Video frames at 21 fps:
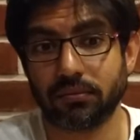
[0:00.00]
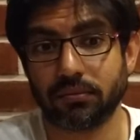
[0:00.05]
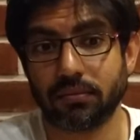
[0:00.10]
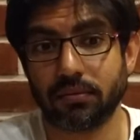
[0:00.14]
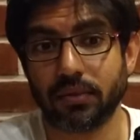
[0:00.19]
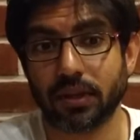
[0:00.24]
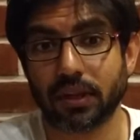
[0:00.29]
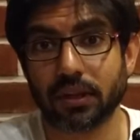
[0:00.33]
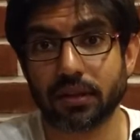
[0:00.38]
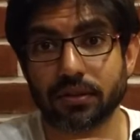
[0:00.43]

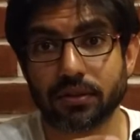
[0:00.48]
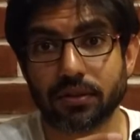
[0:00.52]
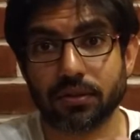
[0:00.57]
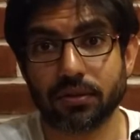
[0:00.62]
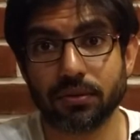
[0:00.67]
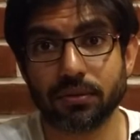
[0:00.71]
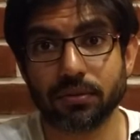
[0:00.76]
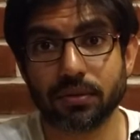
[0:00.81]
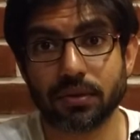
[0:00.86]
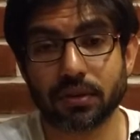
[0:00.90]
regular
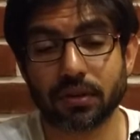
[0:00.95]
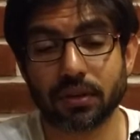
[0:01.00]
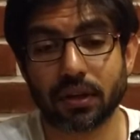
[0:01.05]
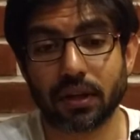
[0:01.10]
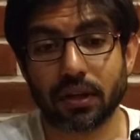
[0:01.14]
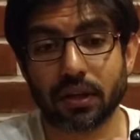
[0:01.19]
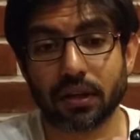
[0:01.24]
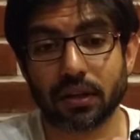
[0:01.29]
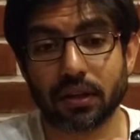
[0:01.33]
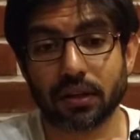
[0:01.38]
screws.
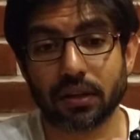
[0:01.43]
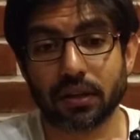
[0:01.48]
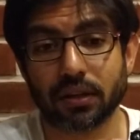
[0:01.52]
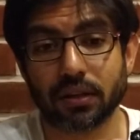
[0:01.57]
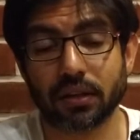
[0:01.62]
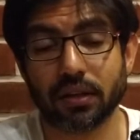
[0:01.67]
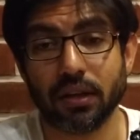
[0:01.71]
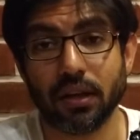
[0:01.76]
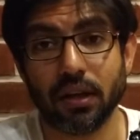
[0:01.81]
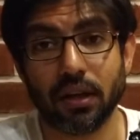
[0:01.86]

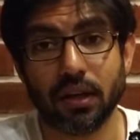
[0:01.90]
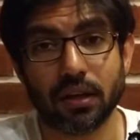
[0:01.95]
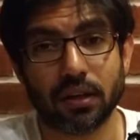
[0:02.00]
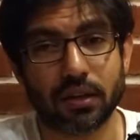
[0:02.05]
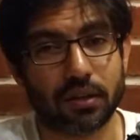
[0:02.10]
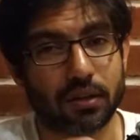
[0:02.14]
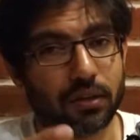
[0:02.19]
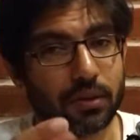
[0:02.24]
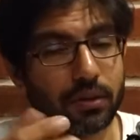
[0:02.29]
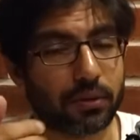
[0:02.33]

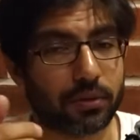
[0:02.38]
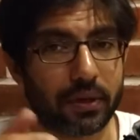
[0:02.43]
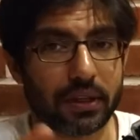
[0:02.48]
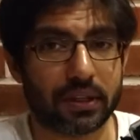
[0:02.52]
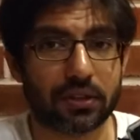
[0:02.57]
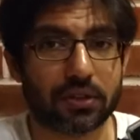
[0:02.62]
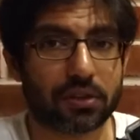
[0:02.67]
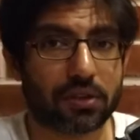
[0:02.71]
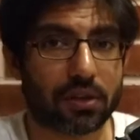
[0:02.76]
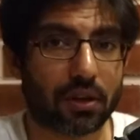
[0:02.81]
Go to
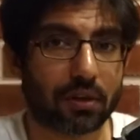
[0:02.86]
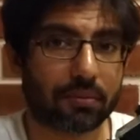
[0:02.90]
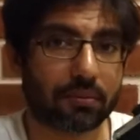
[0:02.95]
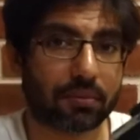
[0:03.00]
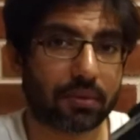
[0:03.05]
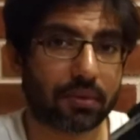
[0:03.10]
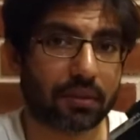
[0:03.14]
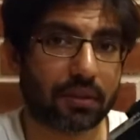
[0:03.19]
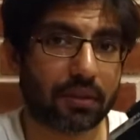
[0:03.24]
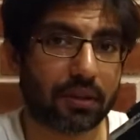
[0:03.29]
any shop
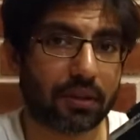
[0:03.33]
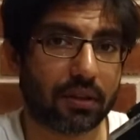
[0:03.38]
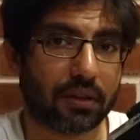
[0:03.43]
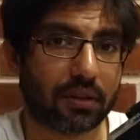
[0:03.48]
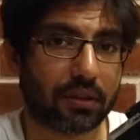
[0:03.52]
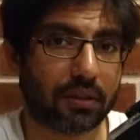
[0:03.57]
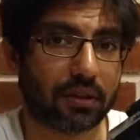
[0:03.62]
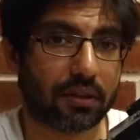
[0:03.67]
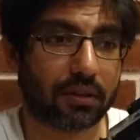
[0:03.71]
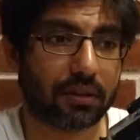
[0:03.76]

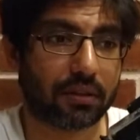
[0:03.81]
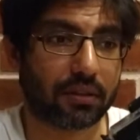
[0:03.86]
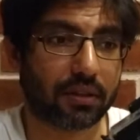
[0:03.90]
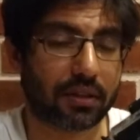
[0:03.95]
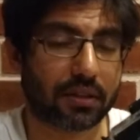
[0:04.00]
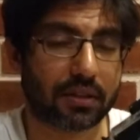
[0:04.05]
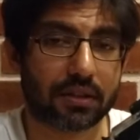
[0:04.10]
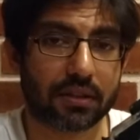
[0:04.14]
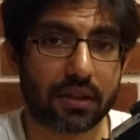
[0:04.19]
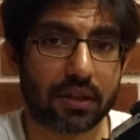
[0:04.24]

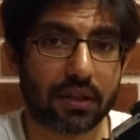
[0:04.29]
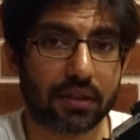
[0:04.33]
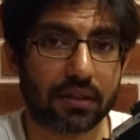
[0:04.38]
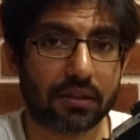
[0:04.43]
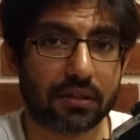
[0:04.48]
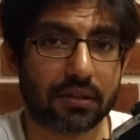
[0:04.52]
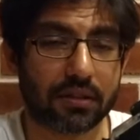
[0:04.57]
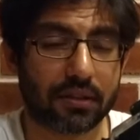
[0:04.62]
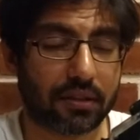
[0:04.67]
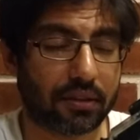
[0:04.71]
that
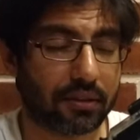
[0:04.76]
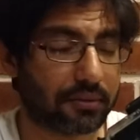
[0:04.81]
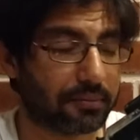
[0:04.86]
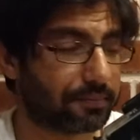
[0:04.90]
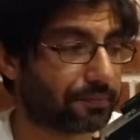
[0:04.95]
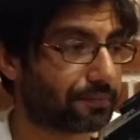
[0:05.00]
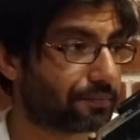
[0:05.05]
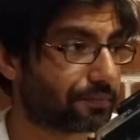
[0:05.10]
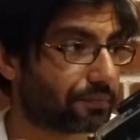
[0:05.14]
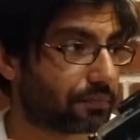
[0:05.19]
sells
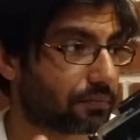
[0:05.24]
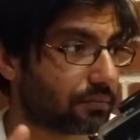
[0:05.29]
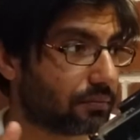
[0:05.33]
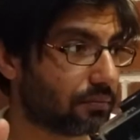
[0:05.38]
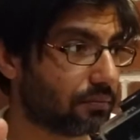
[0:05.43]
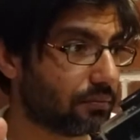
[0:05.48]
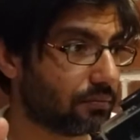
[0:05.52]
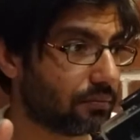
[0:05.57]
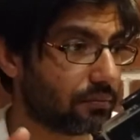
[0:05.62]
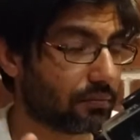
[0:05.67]

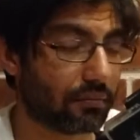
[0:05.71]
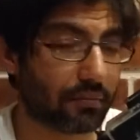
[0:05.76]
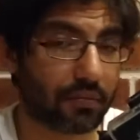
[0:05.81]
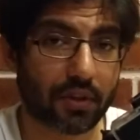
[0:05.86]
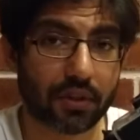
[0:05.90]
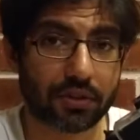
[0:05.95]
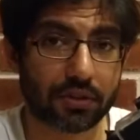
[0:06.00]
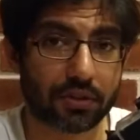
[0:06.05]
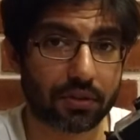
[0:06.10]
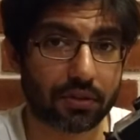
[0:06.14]

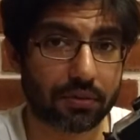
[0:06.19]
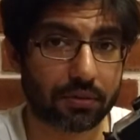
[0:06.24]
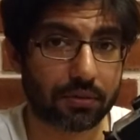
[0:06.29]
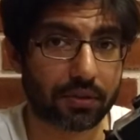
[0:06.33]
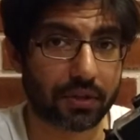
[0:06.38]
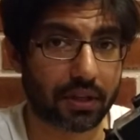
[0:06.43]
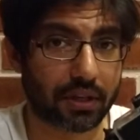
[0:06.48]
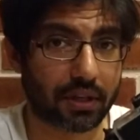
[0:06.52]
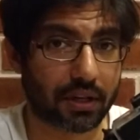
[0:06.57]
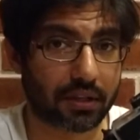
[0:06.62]
screws
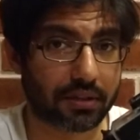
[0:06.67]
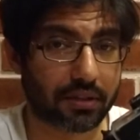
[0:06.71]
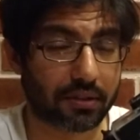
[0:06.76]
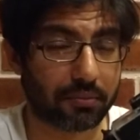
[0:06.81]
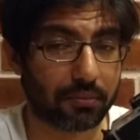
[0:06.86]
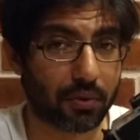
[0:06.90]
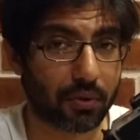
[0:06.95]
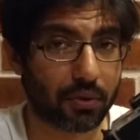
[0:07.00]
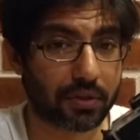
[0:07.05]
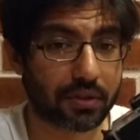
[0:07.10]
and nuts and
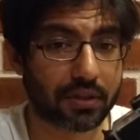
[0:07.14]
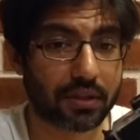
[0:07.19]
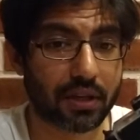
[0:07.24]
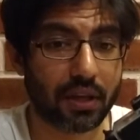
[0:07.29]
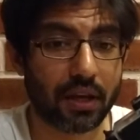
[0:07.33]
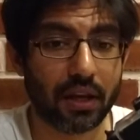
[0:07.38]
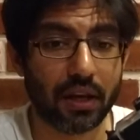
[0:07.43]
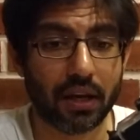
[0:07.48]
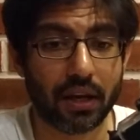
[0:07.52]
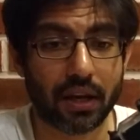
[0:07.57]
bolts,
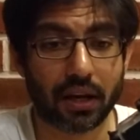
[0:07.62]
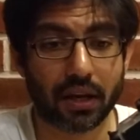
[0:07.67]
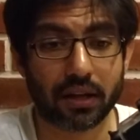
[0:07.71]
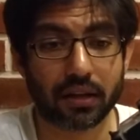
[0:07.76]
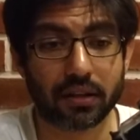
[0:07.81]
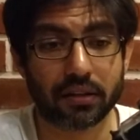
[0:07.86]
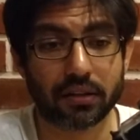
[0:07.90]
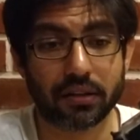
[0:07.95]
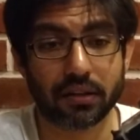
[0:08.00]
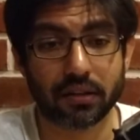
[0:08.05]

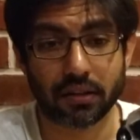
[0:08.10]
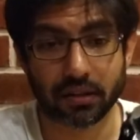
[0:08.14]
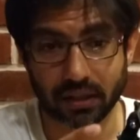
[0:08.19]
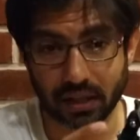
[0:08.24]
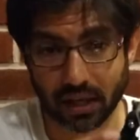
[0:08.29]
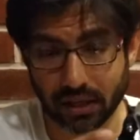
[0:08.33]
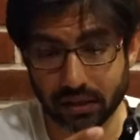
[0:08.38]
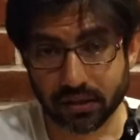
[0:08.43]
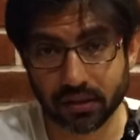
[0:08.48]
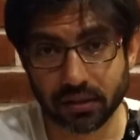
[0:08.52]
and
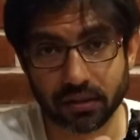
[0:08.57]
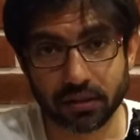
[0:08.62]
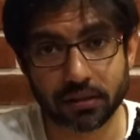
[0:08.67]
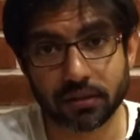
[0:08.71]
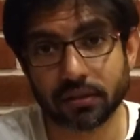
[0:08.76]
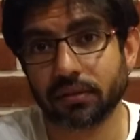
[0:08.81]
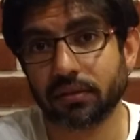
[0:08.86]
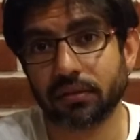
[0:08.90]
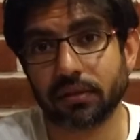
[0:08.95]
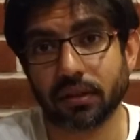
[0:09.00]
carry
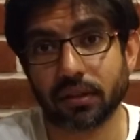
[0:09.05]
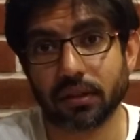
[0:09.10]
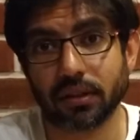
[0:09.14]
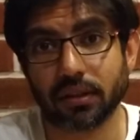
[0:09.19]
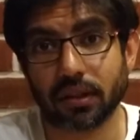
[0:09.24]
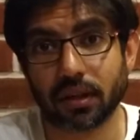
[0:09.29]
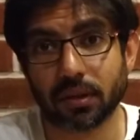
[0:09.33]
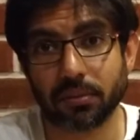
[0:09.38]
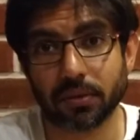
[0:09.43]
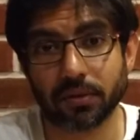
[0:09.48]
a
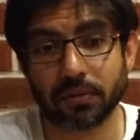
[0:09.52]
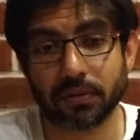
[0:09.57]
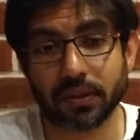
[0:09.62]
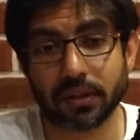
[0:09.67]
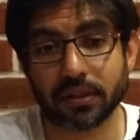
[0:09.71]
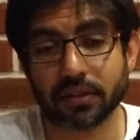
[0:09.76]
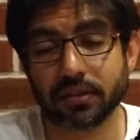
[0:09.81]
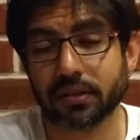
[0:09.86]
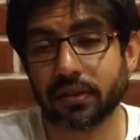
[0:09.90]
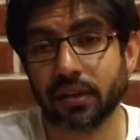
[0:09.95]
couple of
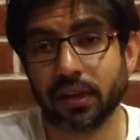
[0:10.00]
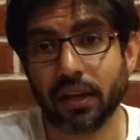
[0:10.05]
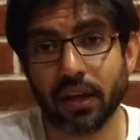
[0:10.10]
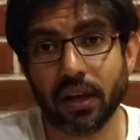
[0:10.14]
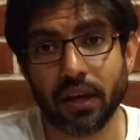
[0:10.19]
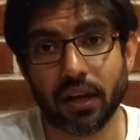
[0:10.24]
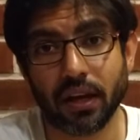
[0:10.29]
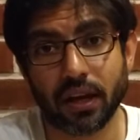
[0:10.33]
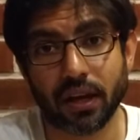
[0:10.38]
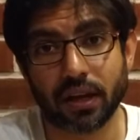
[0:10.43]
links
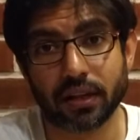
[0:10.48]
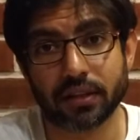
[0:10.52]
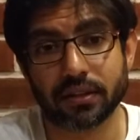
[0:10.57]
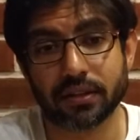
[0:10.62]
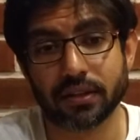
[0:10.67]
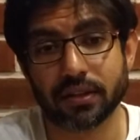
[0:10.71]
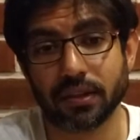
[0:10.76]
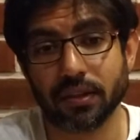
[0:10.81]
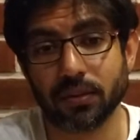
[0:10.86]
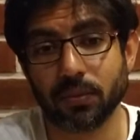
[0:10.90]
and
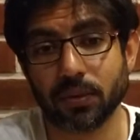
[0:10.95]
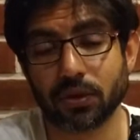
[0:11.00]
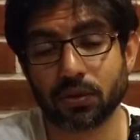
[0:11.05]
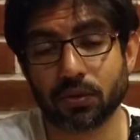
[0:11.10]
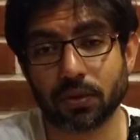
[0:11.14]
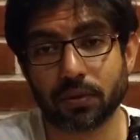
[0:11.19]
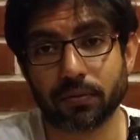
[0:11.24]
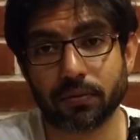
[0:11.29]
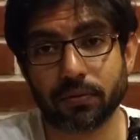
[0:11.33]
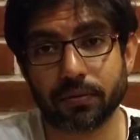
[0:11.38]
see which
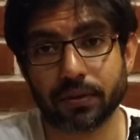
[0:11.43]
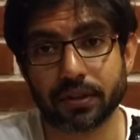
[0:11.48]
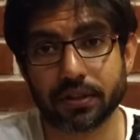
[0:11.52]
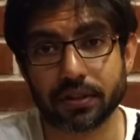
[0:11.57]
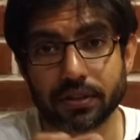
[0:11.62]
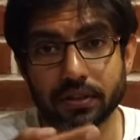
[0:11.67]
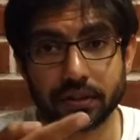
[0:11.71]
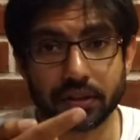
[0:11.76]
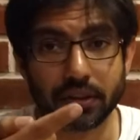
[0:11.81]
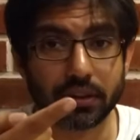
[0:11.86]
one
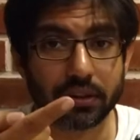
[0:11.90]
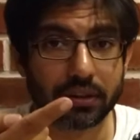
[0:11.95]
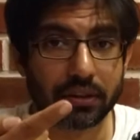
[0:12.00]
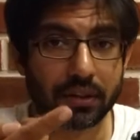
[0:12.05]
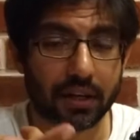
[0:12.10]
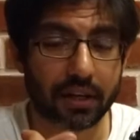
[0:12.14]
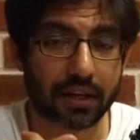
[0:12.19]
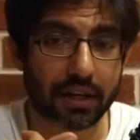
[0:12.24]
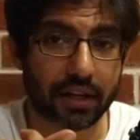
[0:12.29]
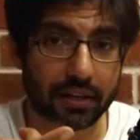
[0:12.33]
fits. The
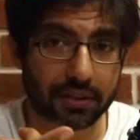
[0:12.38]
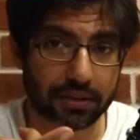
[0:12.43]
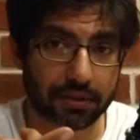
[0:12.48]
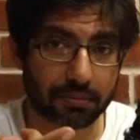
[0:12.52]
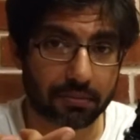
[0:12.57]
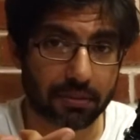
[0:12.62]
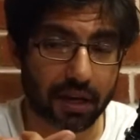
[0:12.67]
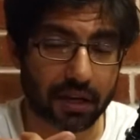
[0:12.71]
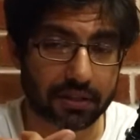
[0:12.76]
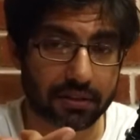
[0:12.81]
thread has to
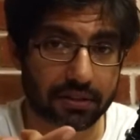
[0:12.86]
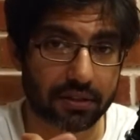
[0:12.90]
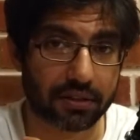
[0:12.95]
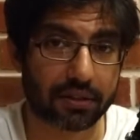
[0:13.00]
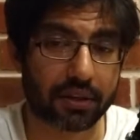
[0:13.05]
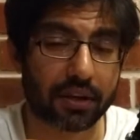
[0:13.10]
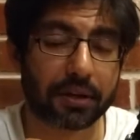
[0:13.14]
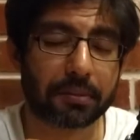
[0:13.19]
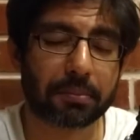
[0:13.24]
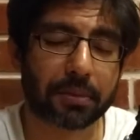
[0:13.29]
match, the
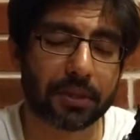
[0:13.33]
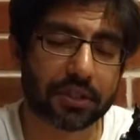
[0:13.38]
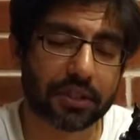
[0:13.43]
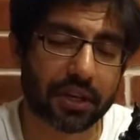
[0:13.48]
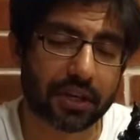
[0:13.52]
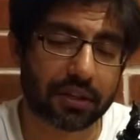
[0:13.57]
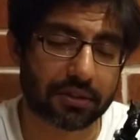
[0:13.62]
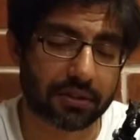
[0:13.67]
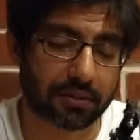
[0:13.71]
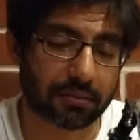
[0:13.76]
thread pitch
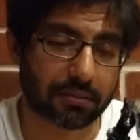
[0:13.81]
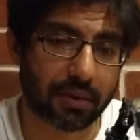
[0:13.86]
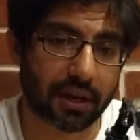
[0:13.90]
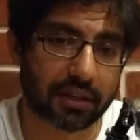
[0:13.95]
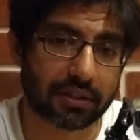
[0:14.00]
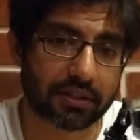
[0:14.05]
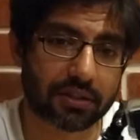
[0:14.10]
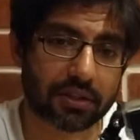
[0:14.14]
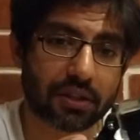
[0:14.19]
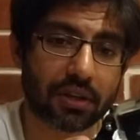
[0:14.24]
has to
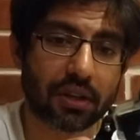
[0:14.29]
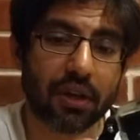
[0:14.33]
match,